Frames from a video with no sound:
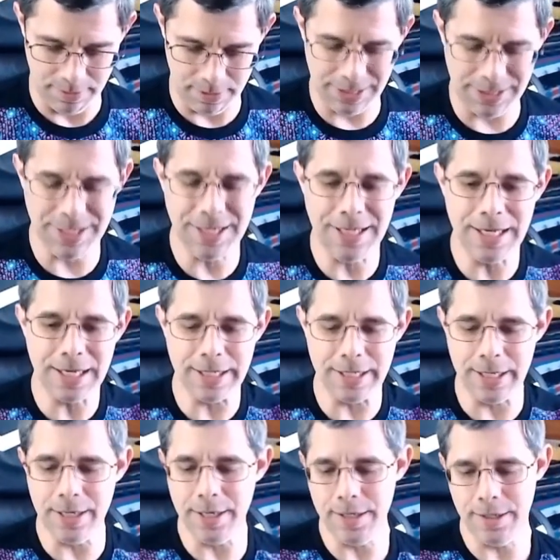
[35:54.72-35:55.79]

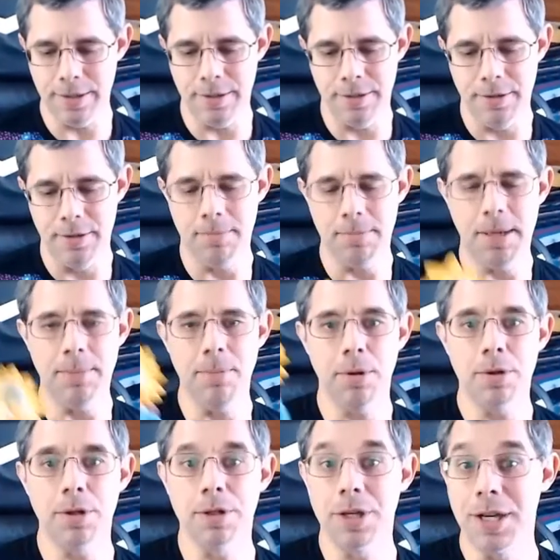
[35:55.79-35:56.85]
1990 by
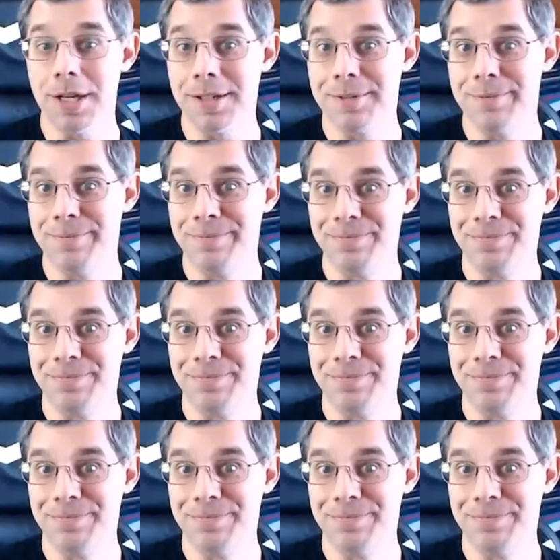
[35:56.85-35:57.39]
Burger King.